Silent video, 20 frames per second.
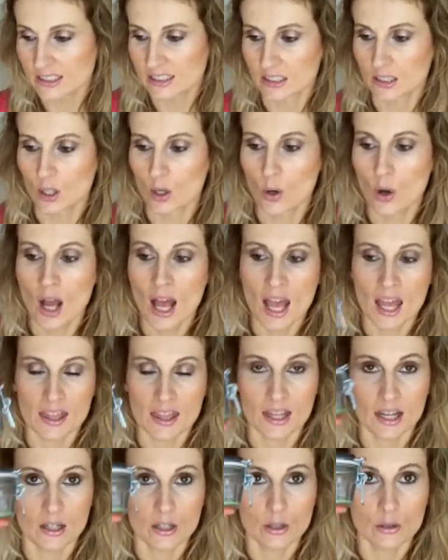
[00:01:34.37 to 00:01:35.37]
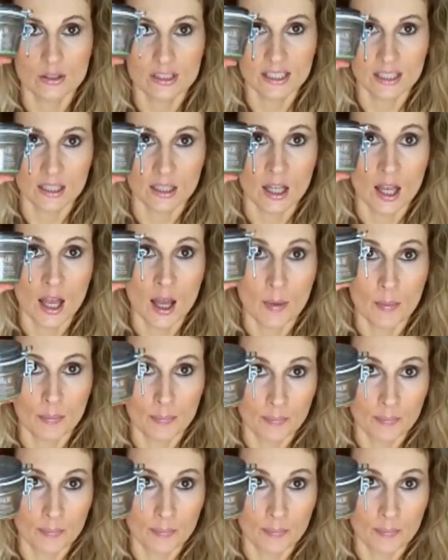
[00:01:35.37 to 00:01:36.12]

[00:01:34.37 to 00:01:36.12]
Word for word: so they're using